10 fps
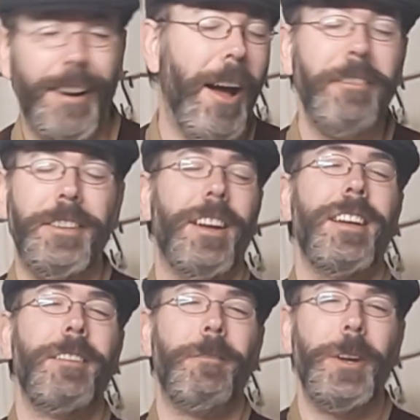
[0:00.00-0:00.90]
Now I've
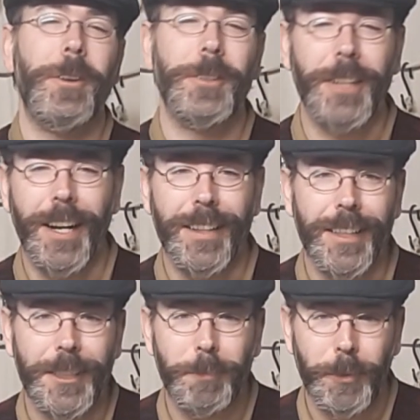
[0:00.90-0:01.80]
done videos like
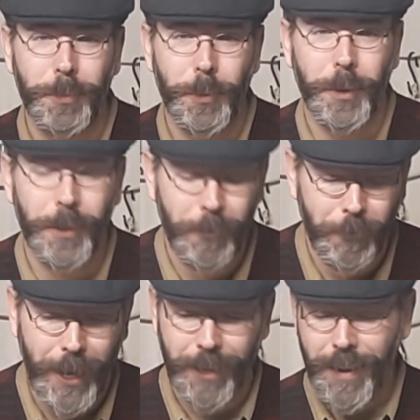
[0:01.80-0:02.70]
this before. In
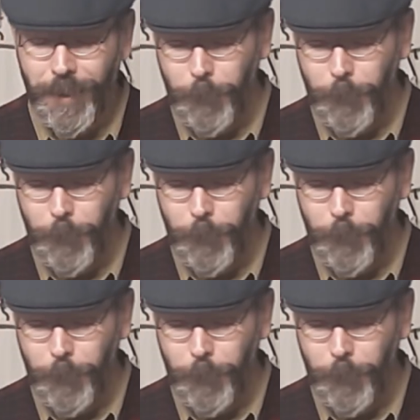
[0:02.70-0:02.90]
fact,